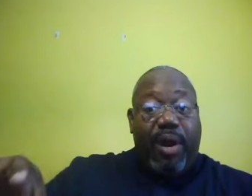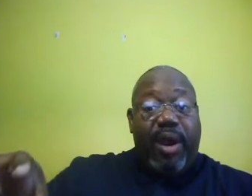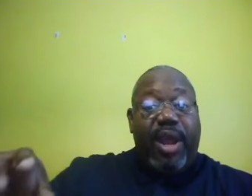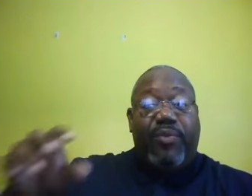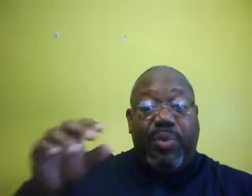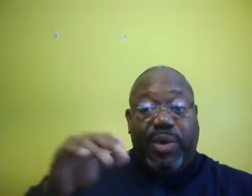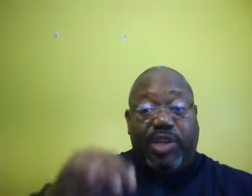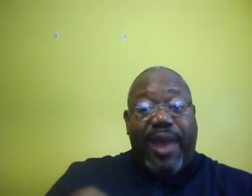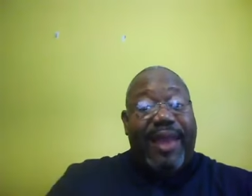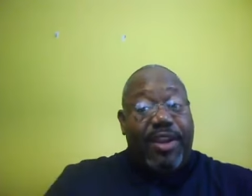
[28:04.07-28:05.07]
were if we
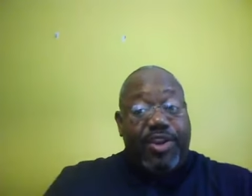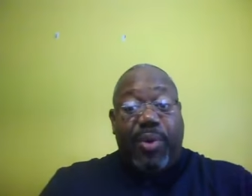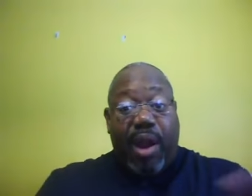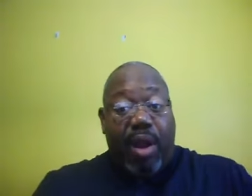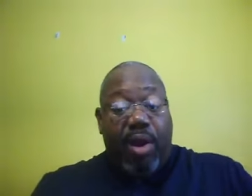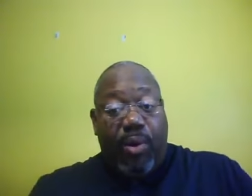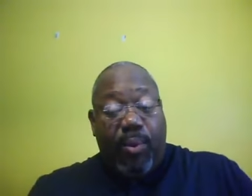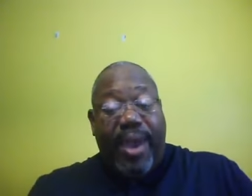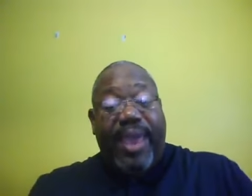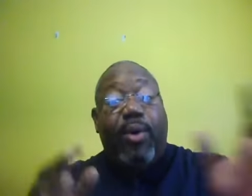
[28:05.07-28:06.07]
would try to do it our
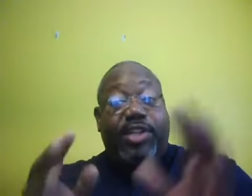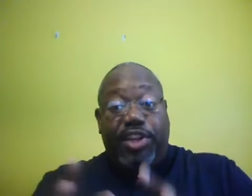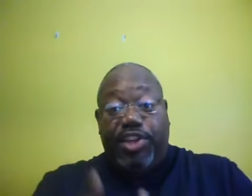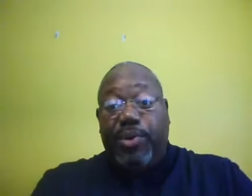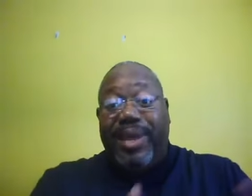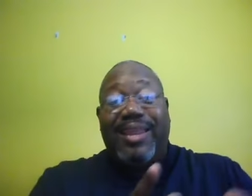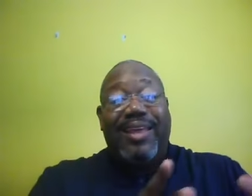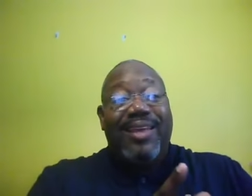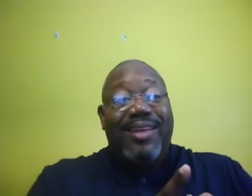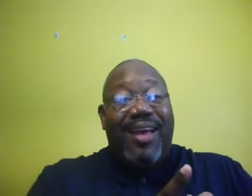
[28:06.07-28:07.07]
own way or to do it
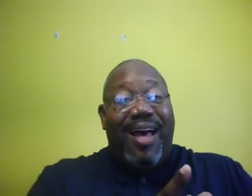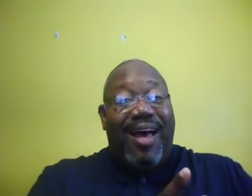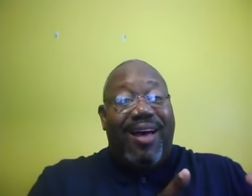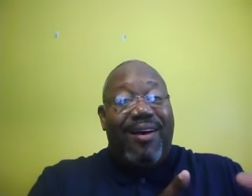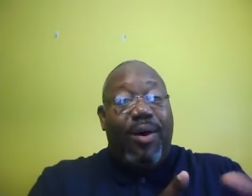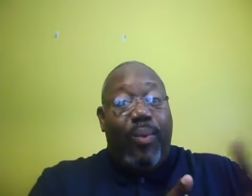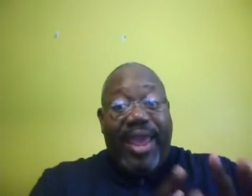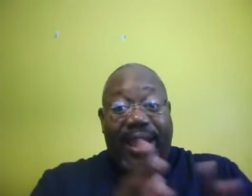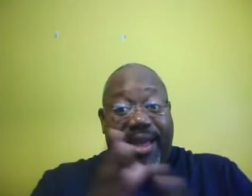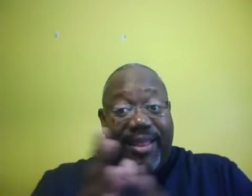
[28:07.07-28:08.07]
uh, a
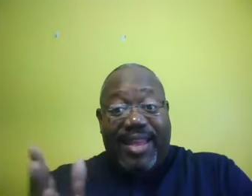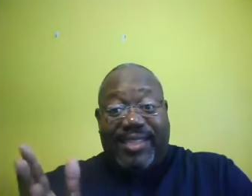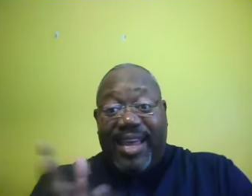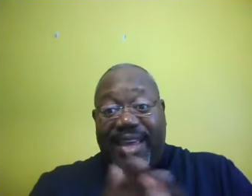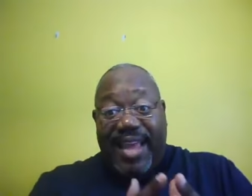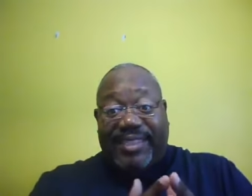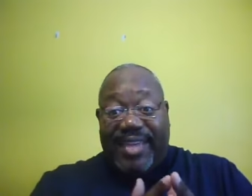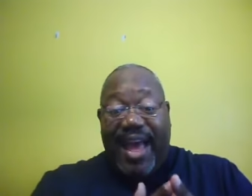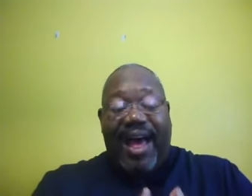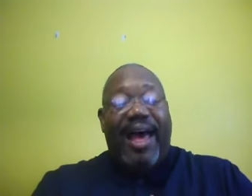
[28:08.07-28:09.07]
way that's
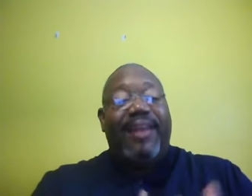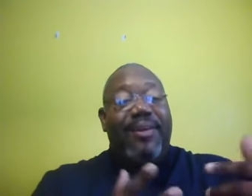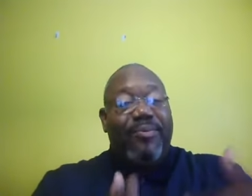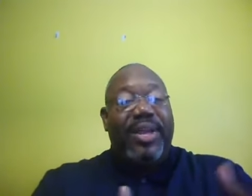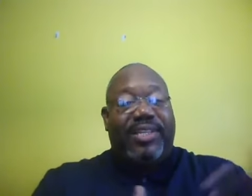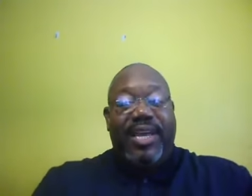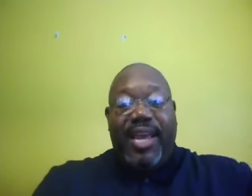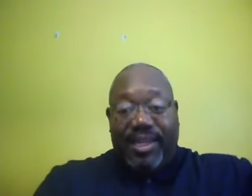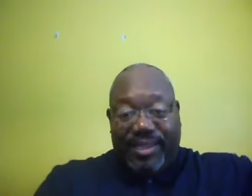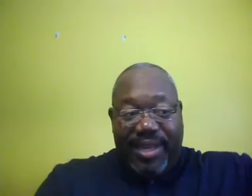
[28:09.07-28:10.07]
against God, which
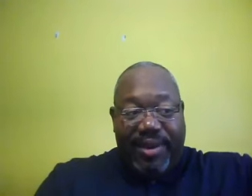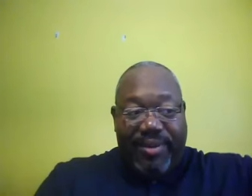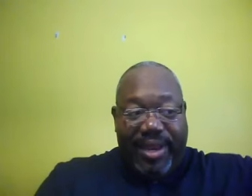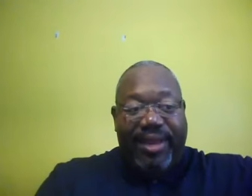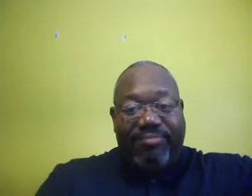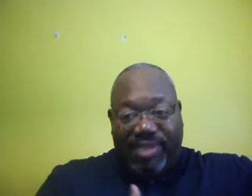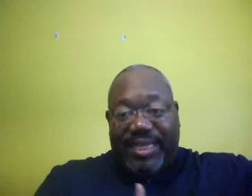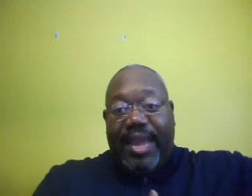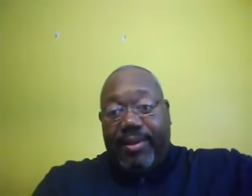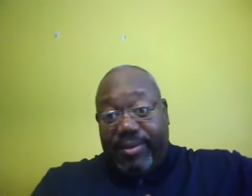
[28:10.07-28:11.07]
is literally
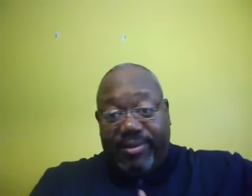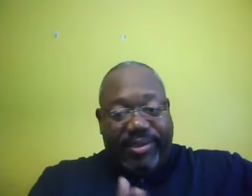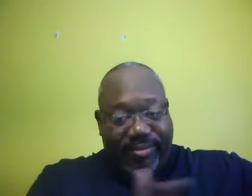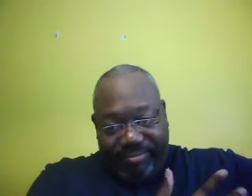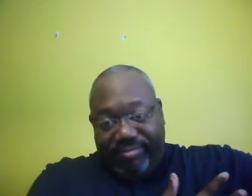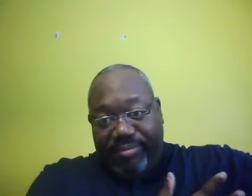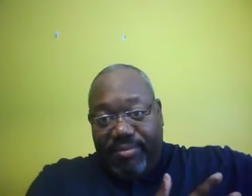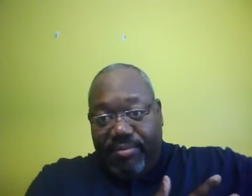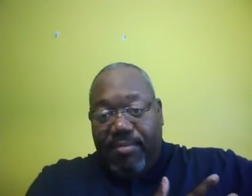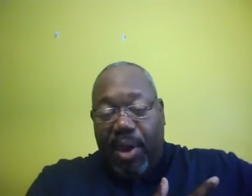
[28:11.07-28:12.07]
Satan's
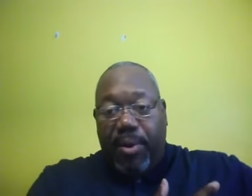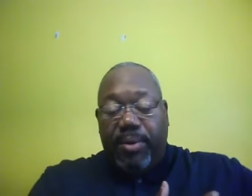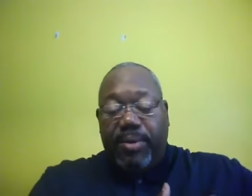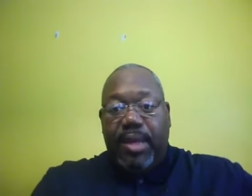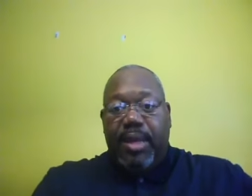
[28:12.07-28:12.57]
mode,